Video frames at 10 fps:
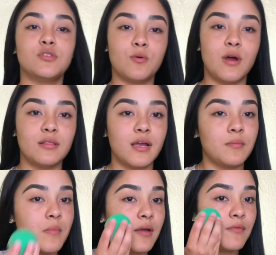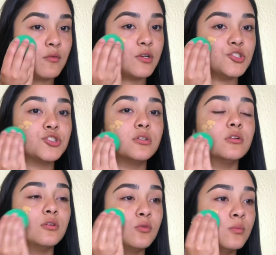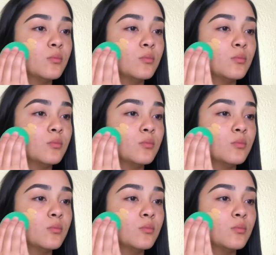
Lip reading: so I like my foundation a little